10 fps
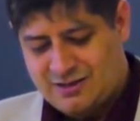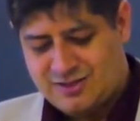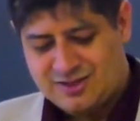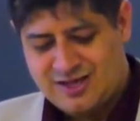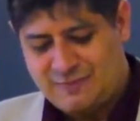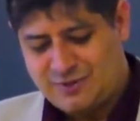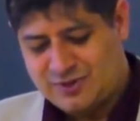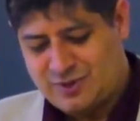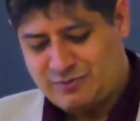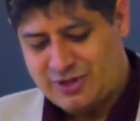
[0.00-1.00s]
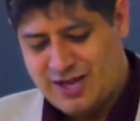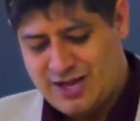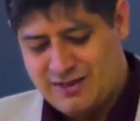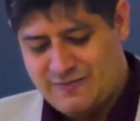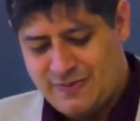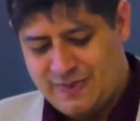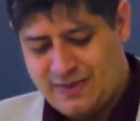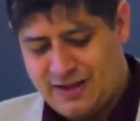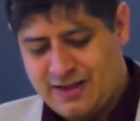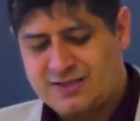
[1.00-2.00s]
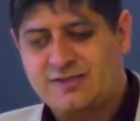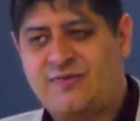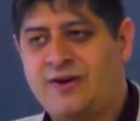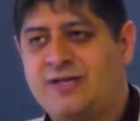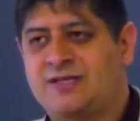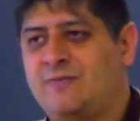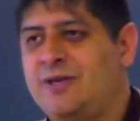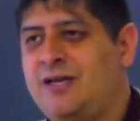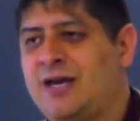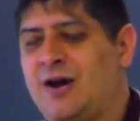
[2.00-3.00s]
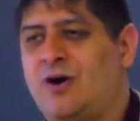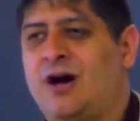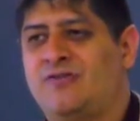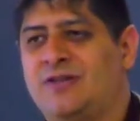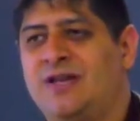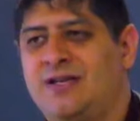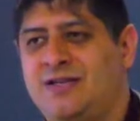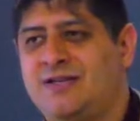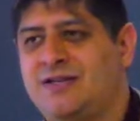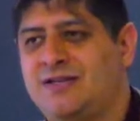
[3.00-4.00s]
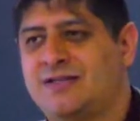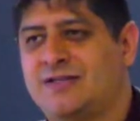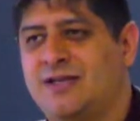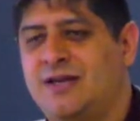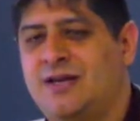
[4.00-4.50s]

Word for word: His disciples replied, and it's funny to me how often they did this.